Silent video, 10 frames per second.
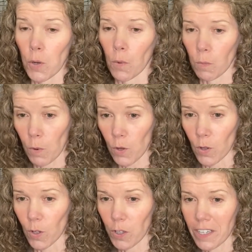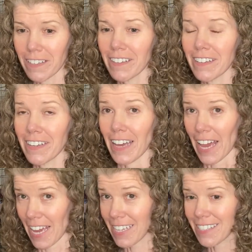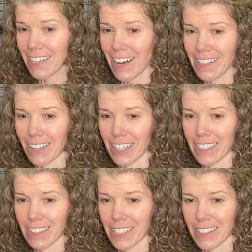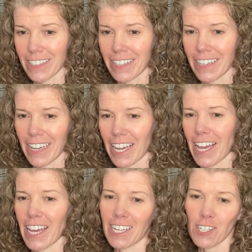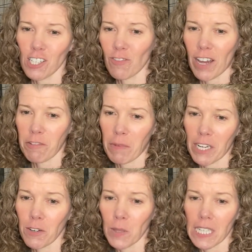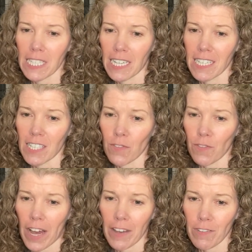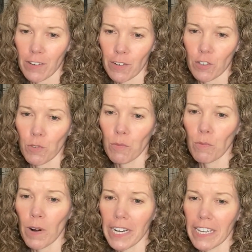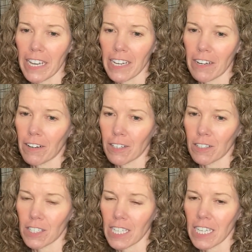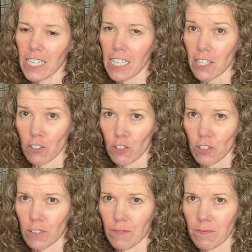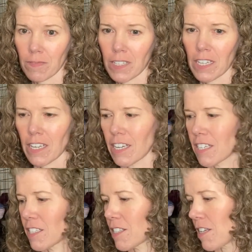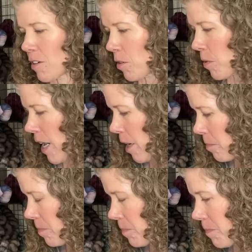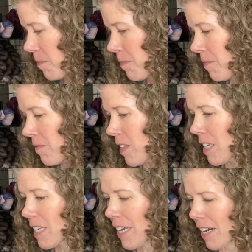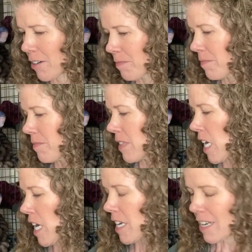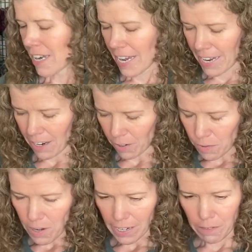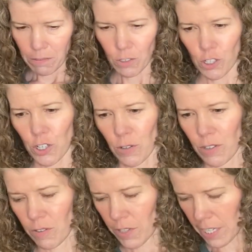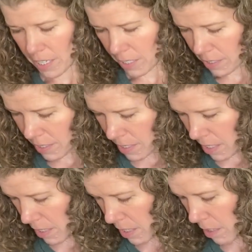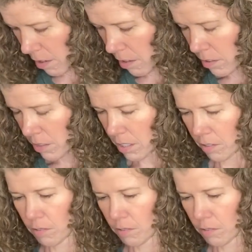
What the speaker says: wool, and nylon. And I just found my note that says it's 528 yards each. So, yeah. Now, I will show you this also.